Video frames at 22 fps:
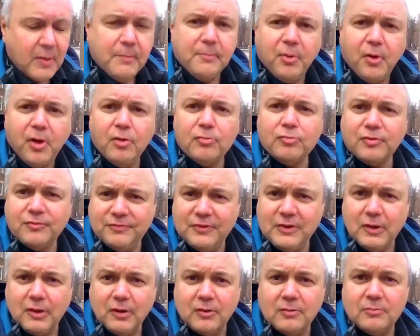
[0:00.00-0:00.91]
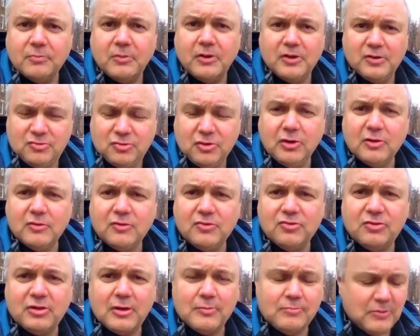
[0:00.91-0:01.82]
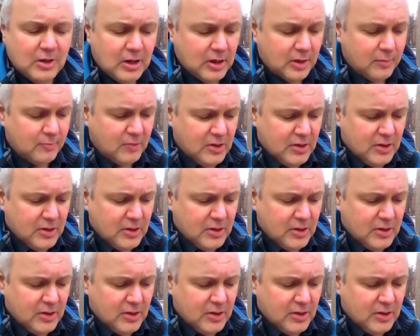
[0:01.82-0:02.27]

Paul Revere, by a song of the same name,